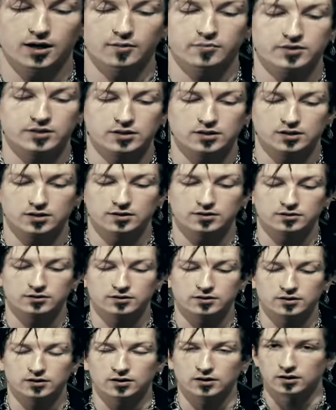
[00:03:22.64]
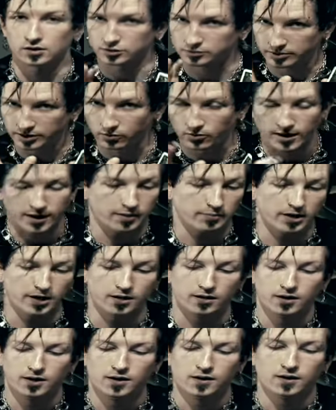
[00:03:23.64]
Because I'll explain why in a minute.
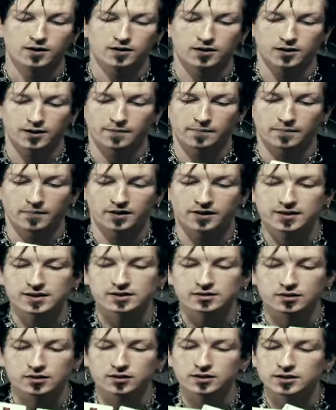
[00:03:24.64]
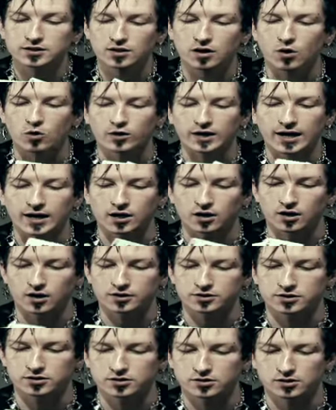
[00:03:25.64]
But these are okay
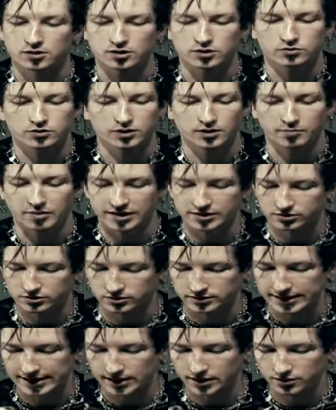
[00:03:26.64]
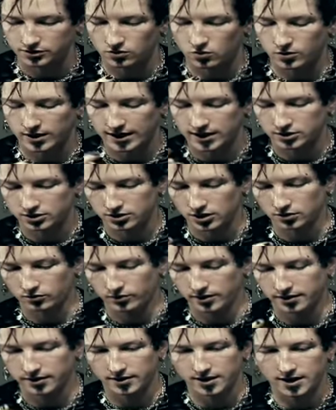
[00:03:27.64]
cards. Using a bicycle deck is okay to start
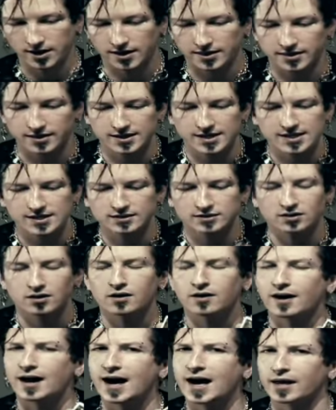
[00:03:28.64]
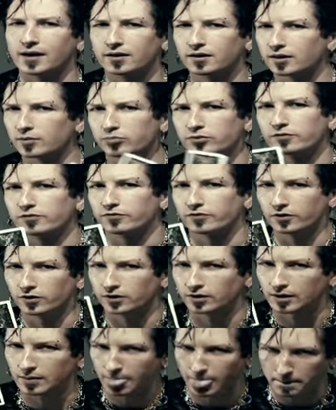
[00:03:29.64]
with. These are not the
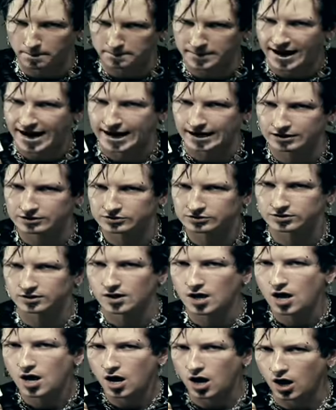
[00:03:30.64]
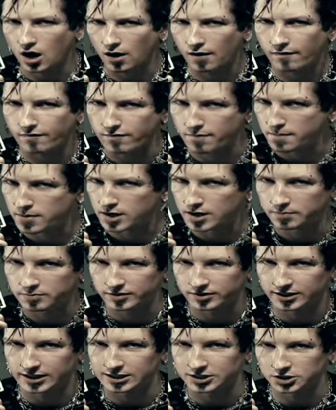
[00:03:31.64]
preferred backs of
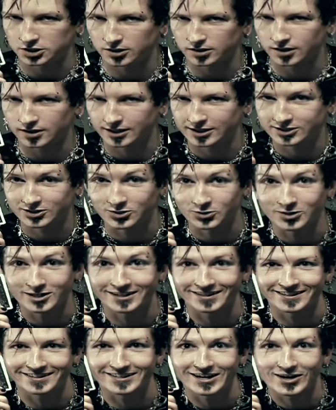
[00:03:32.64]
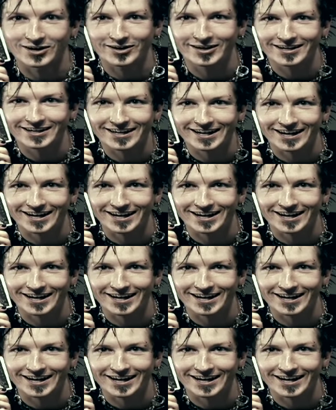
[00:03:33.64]
manipulation, unless you're doing it in the dark.